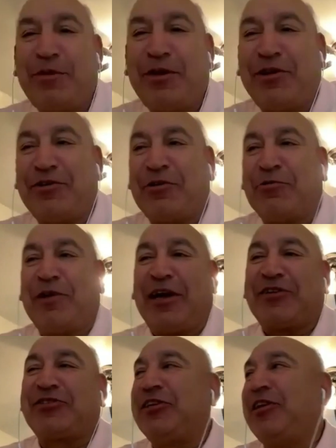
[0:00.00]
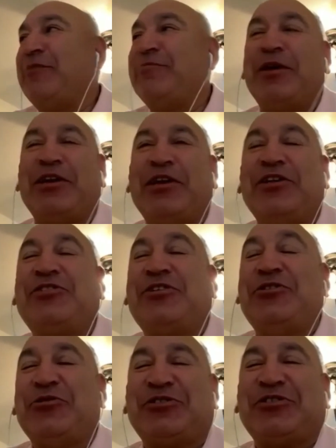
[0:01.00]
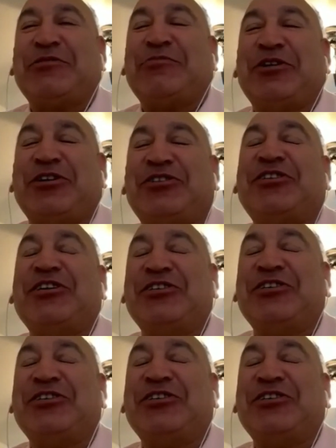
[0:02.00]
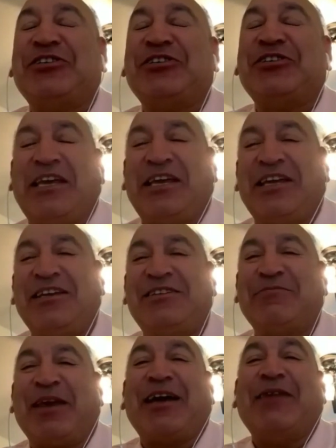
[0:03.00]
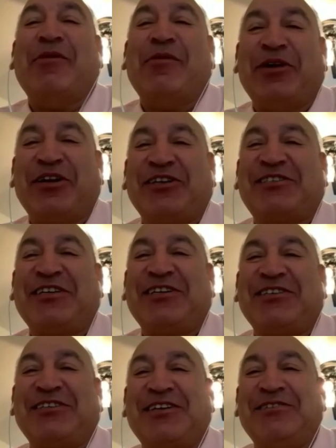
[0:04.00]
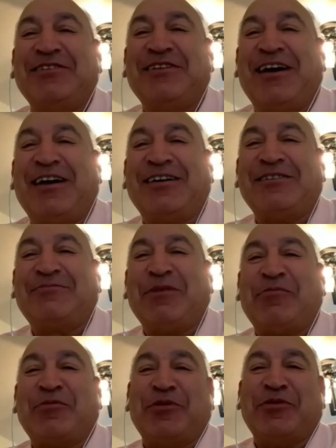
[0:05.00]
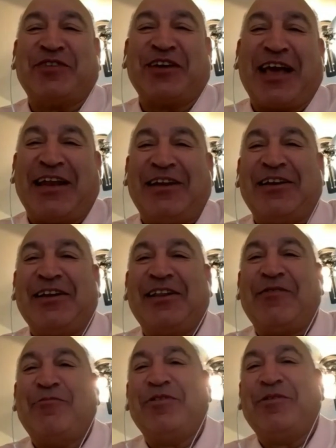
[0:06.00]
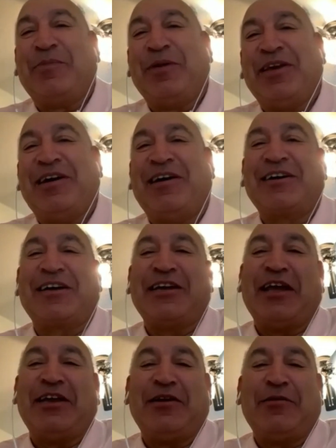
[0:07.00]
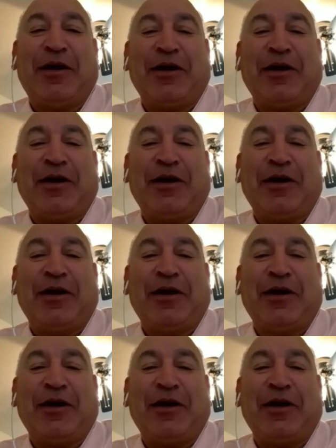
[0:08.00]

I mean, I don't actually like being introduced as a British citizen. That was a need to become a British citizen. As people move to Canada, they want the PR Canadian.